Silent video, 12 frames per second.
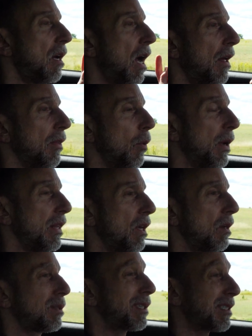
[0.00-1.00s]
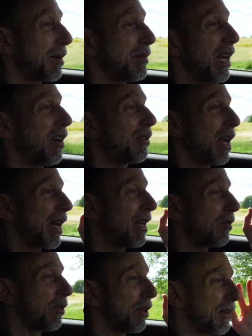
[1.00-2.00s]
on the windows because I'm telling you, I
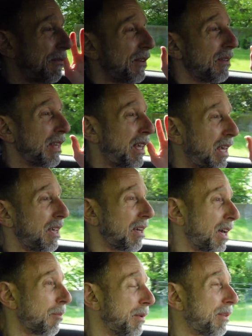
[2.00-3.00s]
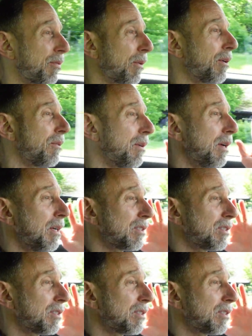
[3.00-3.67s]
can really feel the heat coming through.